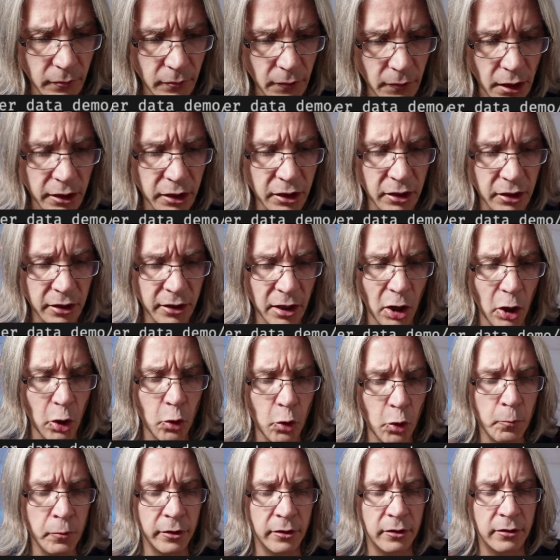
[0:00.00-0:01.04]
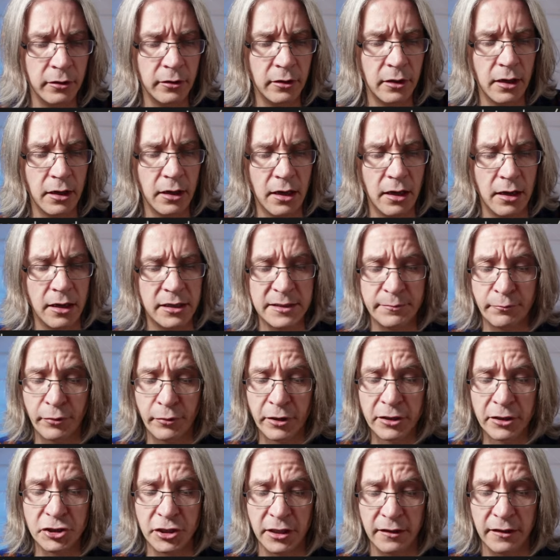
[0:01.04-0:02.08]
you're going to open a
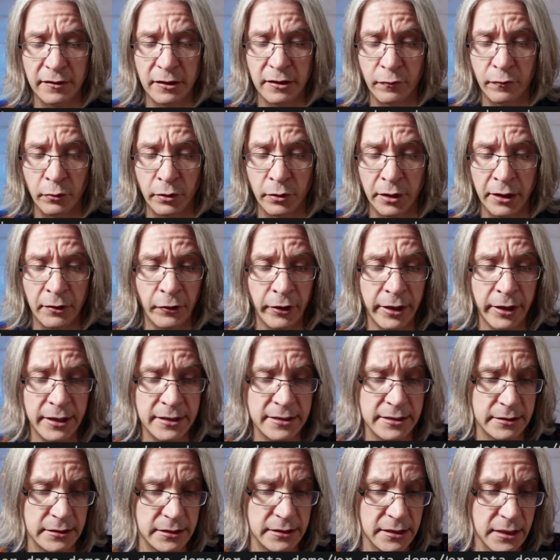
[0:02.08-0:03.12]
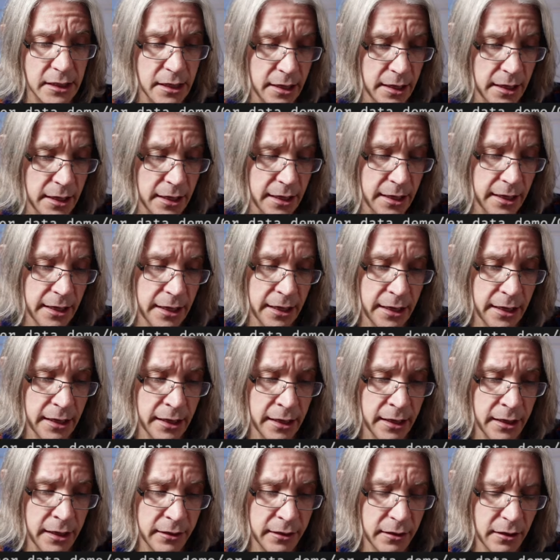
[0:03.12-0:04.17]
spreadsheet that you've already created.
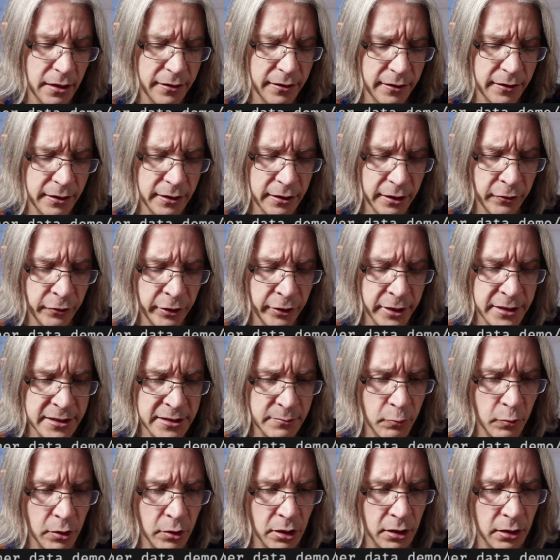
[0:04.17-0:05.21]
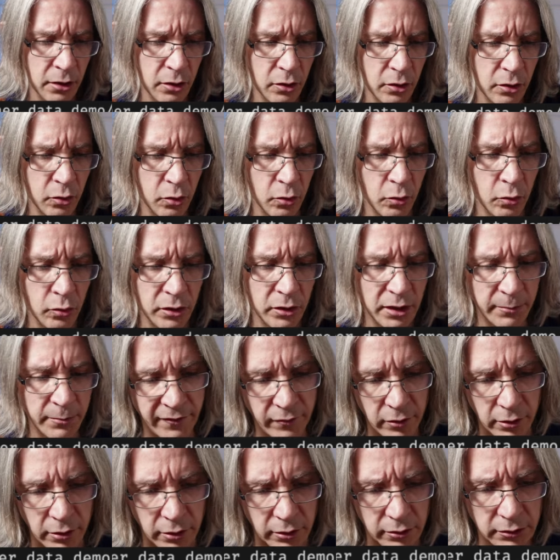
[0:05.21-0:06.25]
And I think I created one called, let me have
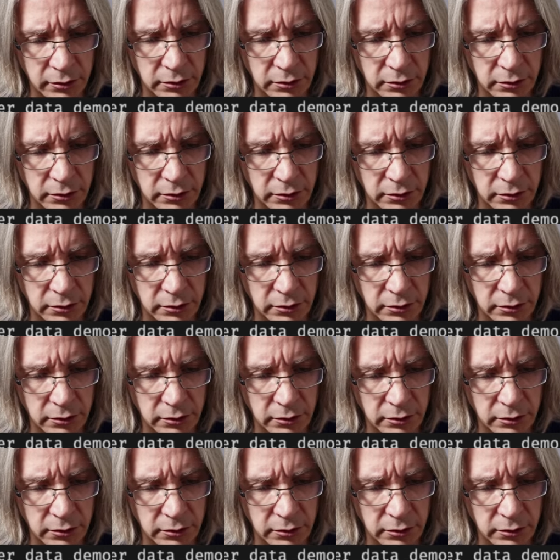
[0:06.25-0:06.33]
a look.